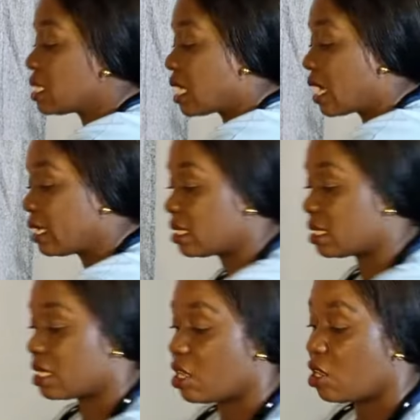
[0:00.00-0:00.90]

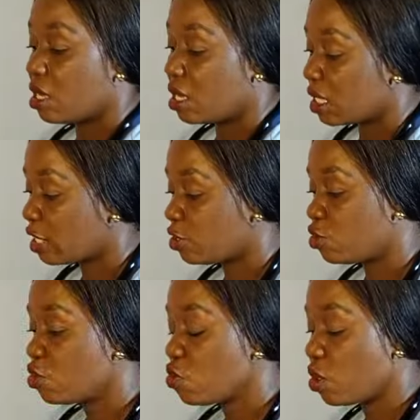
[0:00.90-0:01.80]
sites that
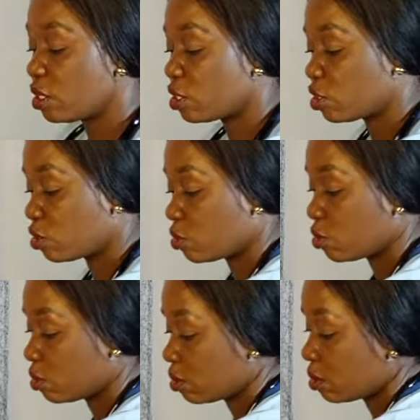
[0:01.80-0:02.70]
you want
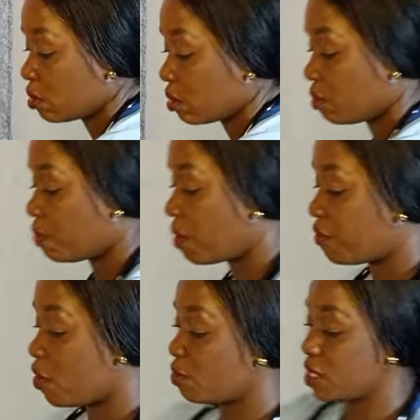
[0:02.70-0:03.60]
to
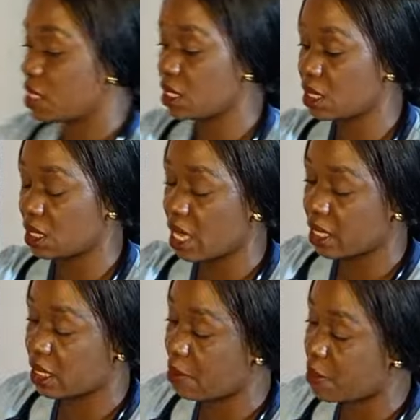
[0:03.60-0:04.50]
perform this
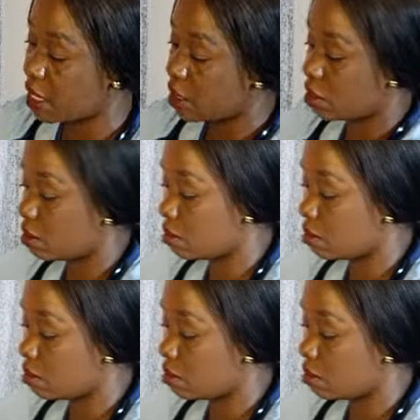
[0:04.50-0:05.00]
examination,